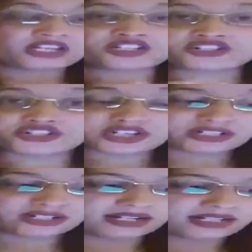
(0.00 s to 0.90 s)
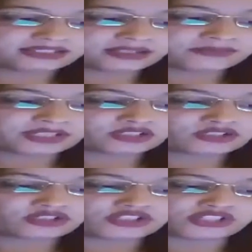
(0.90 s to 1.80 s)
In general, the
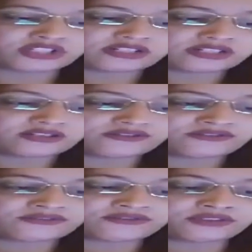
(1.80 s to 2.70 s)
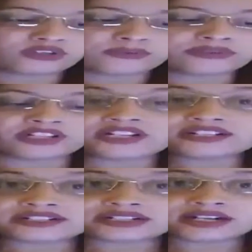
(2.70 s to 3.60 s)
methodologies for
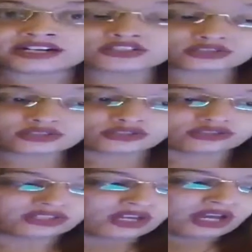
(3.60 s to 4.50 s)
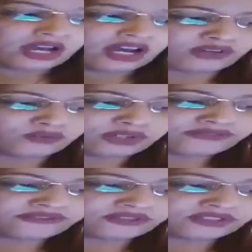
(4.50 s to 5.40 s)
learning are good and
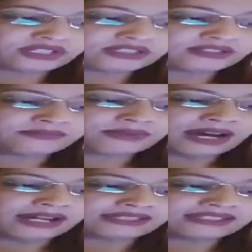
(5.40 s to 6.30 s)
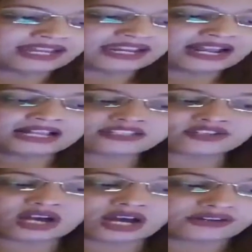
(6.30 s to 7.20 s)
well-founded, but they
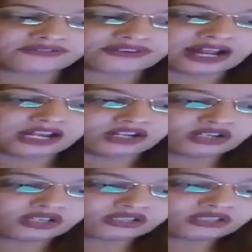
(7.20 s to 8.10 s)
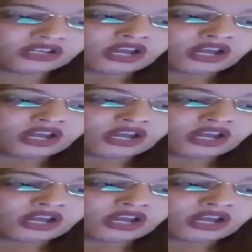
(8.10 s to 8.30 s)
also have a lot